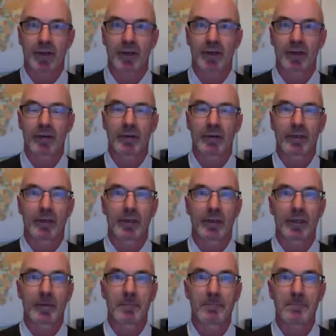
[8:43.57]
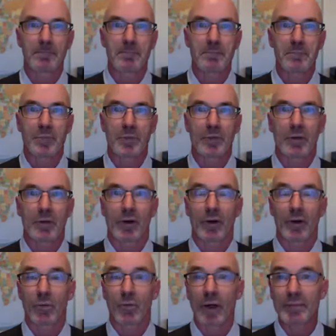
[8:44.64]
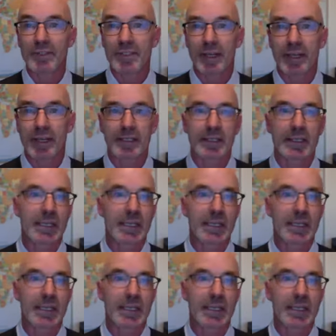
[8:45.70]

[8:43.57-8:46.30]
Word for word: on a, uh, on a website.